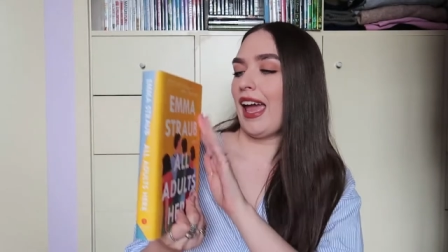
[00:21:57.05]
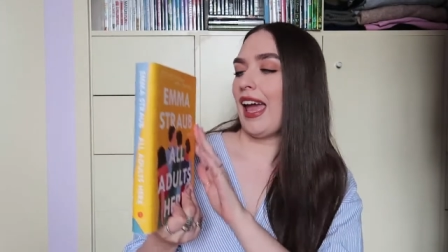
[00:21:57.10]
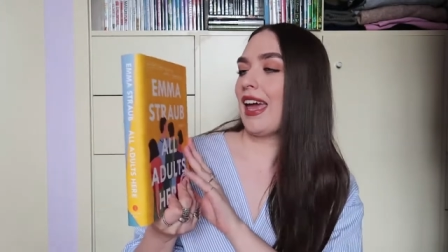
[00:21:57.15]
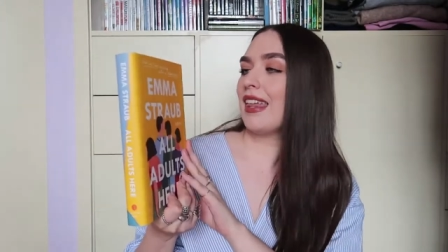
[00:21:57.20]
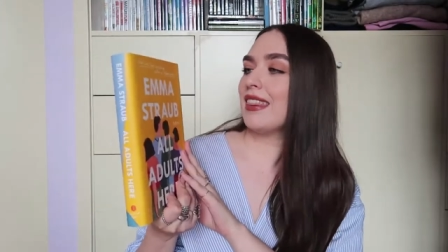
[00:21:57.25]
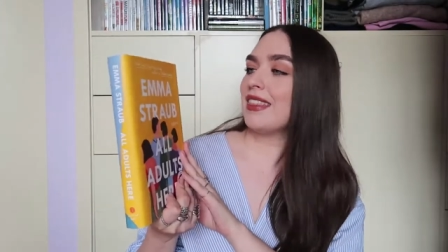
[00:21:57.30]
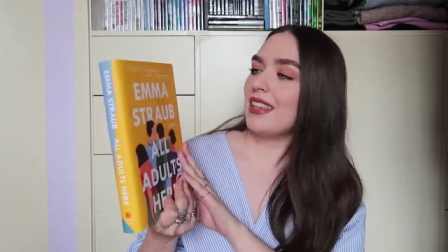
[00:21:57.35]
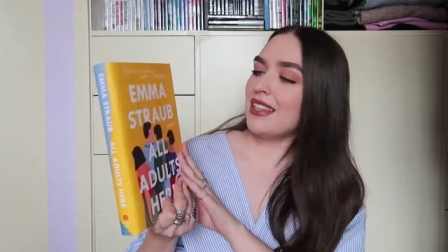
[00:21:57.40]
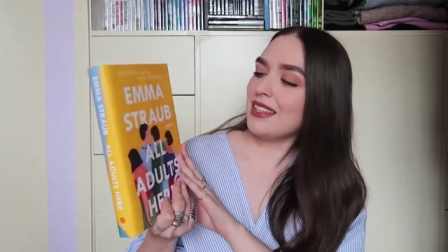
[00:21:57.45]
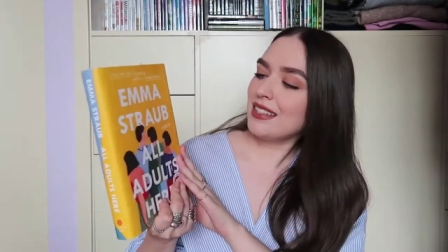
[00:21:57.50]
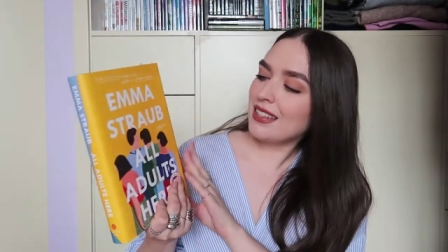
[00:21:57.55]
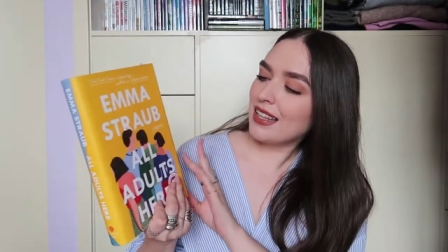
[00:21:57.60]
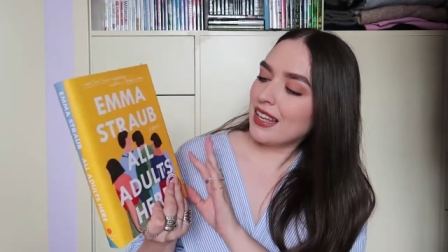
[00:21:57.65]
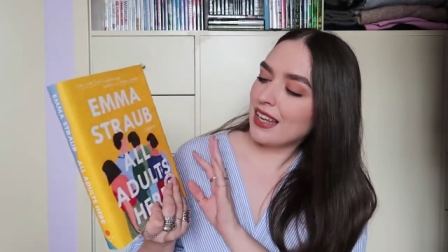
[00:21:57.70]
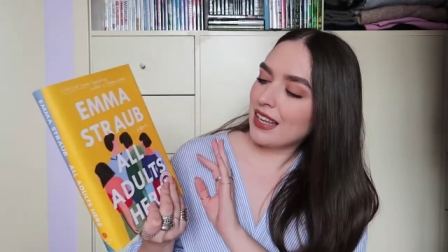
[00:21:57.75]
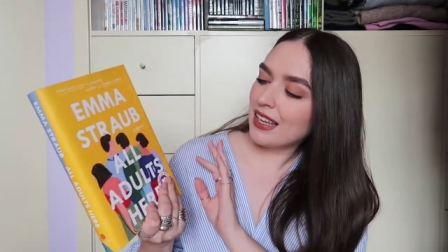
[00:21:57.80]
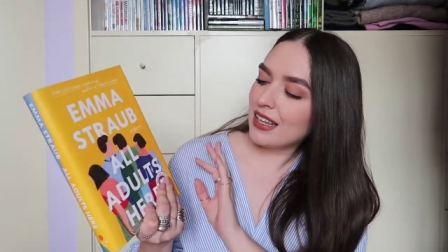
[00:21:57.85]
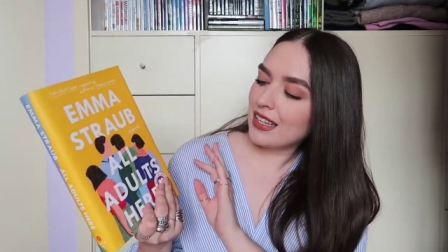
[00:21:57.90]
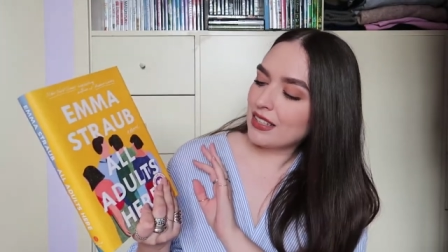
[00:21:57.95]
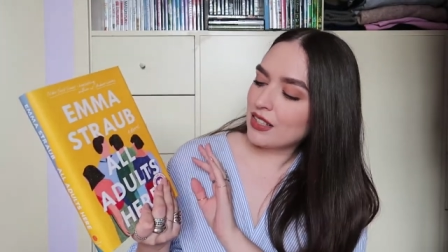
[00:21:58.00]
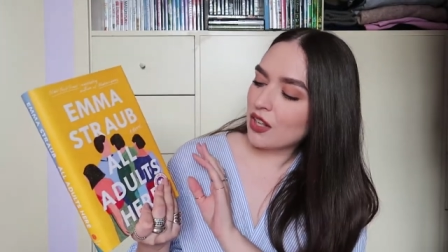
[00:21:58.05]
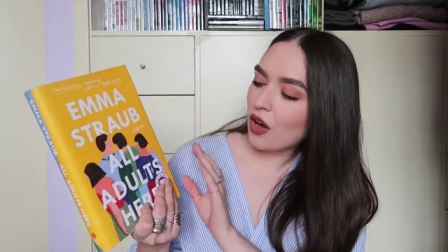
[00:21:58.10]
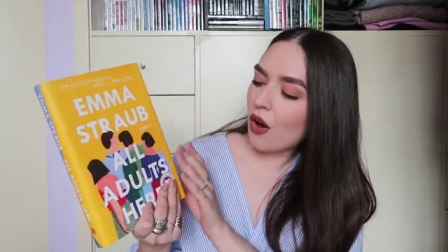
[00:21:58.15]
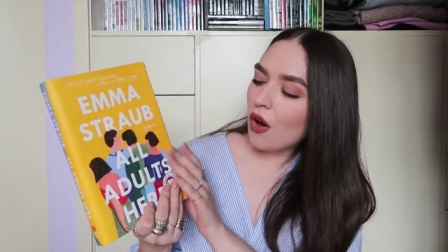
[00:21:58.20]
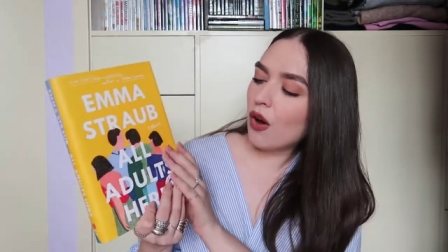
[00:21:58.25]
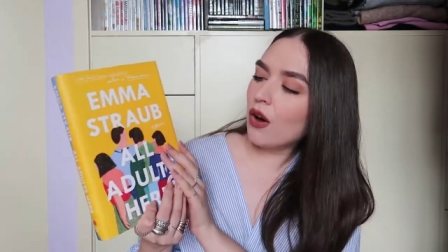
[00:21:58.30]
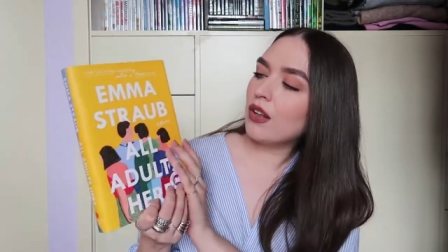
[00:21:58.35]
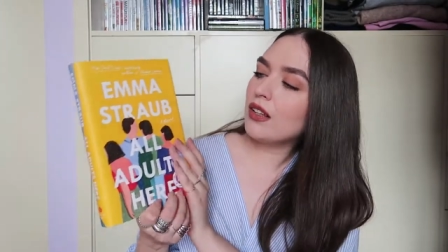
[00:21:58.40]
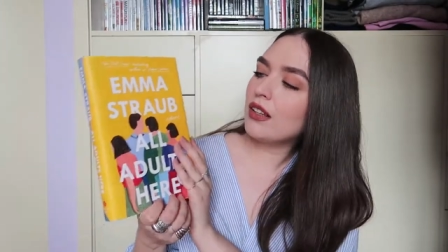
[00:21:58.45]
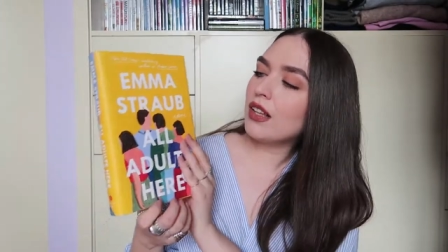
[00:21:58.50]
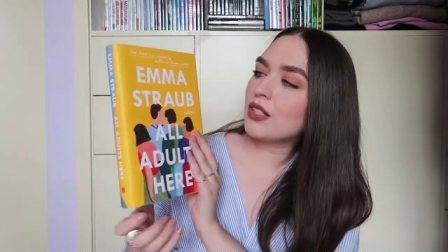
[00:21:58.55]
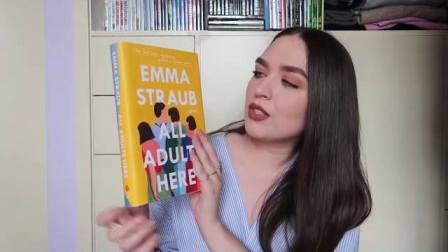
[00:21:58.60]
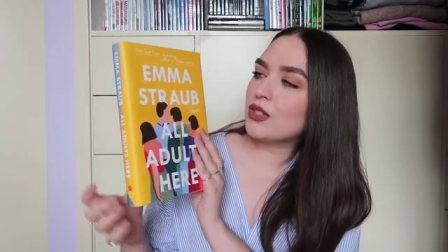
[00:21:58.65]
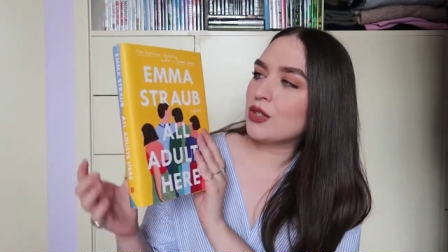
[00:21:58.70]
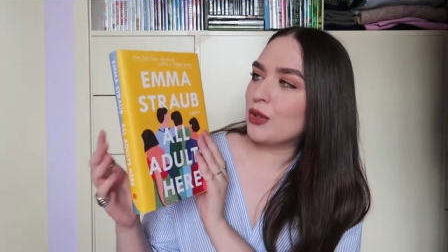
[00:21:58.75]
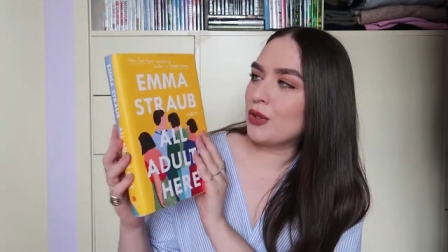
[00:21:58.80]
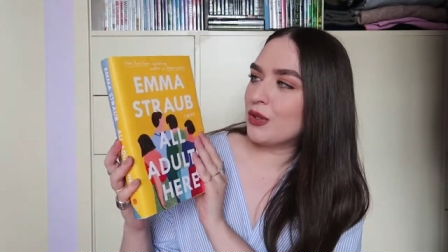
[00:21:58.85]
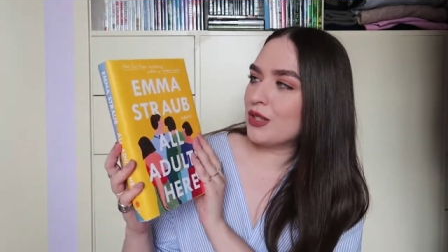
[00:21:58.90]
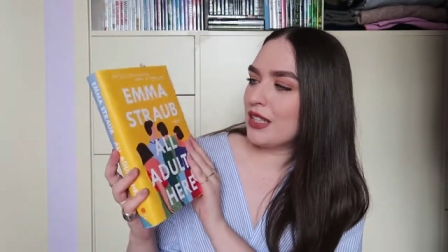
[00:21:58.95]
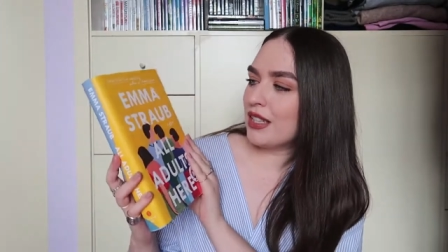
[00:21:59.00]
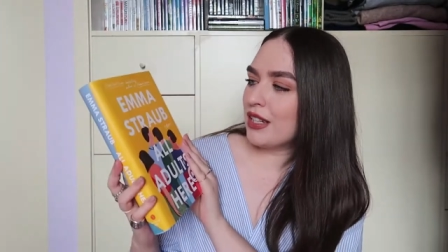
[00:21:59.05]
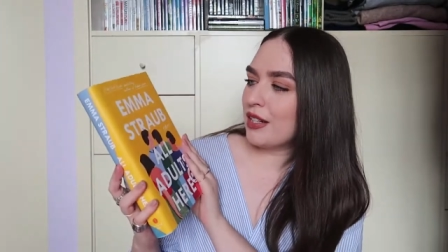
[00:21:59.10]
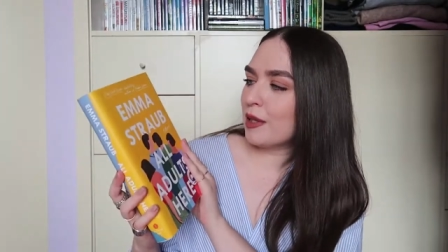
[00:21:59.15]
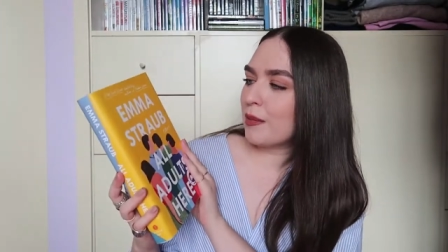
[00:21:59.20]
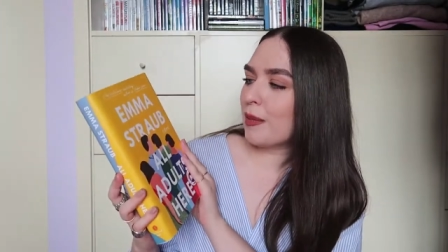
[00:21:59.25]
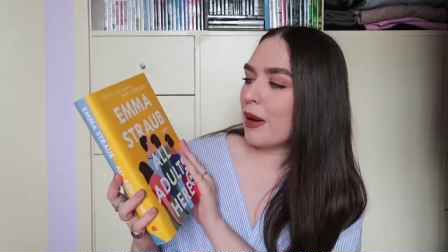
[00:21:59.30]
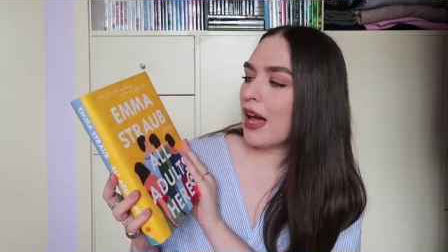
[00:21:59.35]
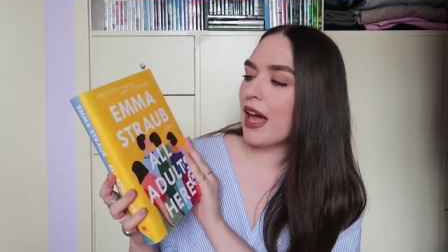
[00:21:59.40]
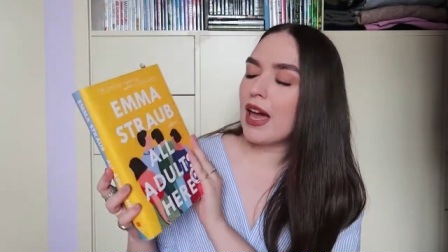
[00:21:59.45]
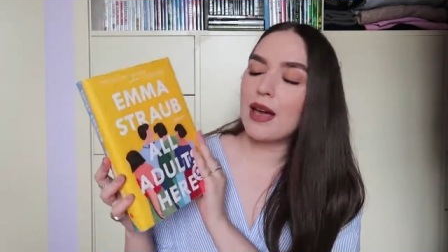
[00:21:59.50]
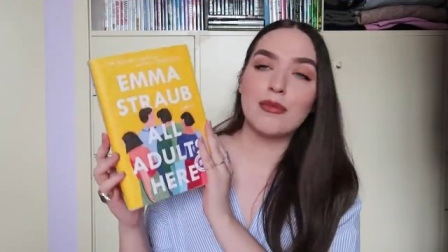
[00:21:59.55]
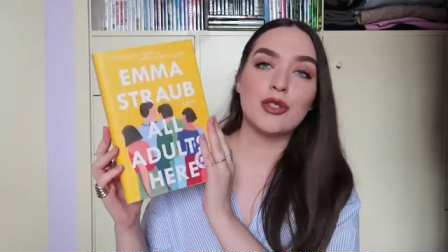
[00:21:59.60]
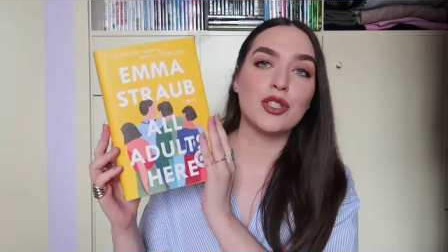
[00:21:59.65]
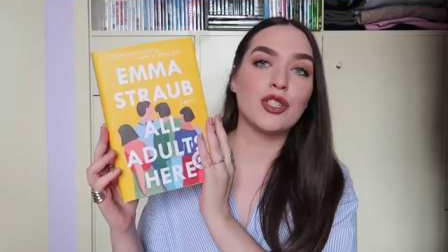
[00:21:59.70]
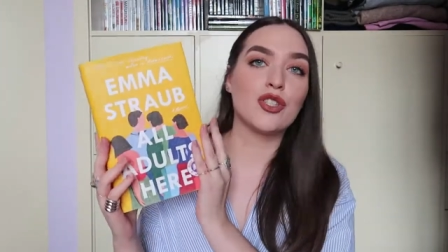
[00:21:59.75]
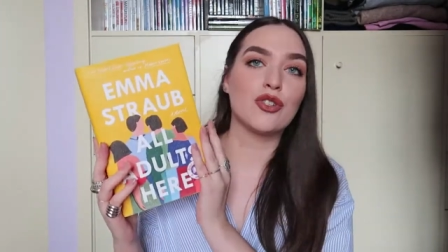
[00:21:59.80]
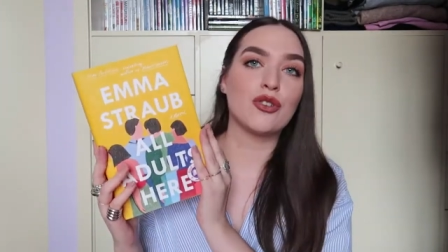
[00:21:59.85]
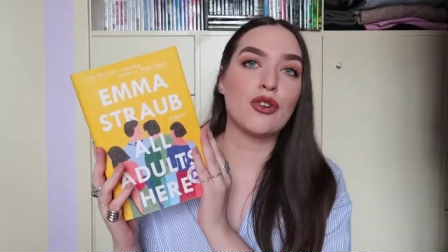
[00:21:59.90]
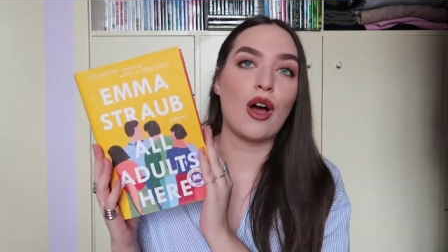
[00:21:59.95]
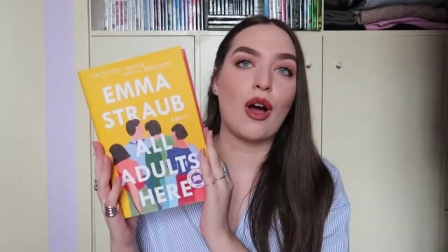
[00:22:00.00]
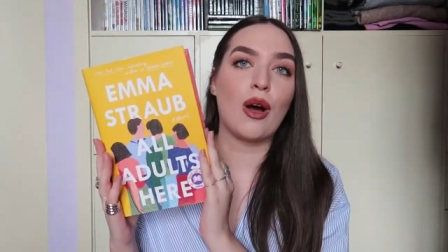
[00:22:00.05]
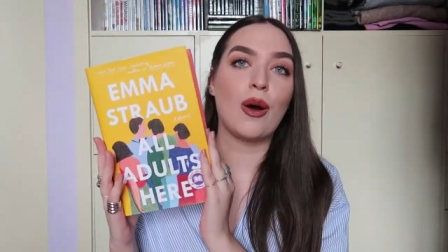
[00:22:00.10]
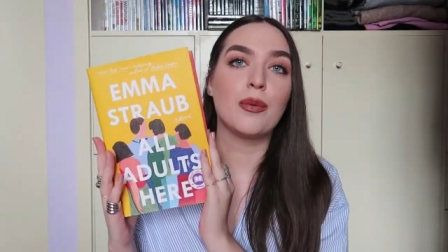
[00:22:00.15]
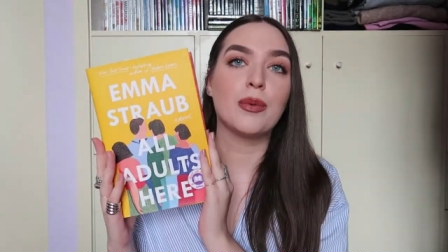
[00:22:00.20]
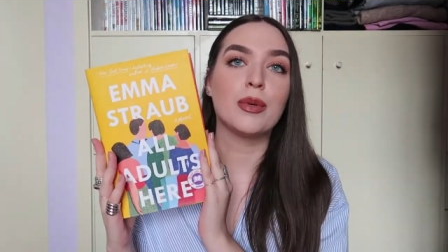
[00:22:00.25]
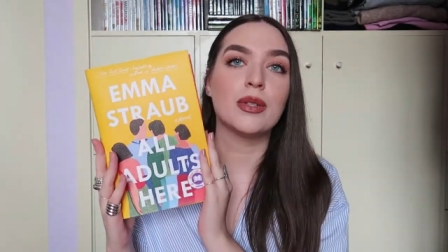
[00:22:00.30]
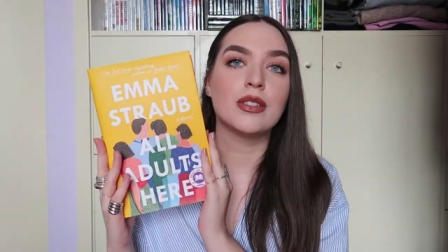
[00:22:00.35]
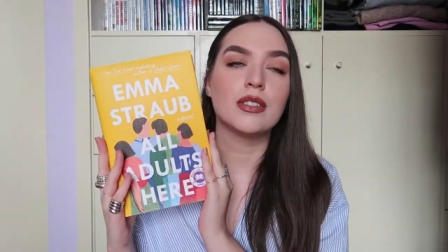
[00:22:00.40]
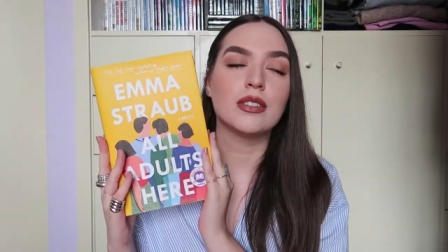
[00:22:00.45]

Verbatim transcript: and this is All Adults Here by Emma Straub.